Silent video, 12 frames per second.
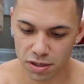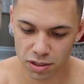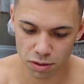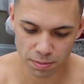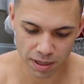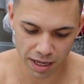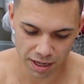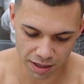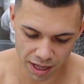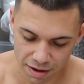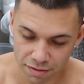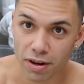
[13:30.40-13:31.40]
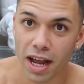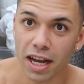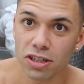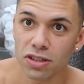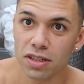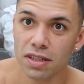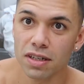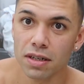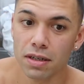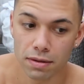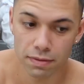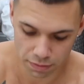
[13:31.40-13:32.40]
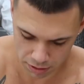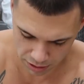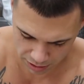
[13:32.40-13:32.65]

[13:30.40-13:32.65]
this will be a live reaction of the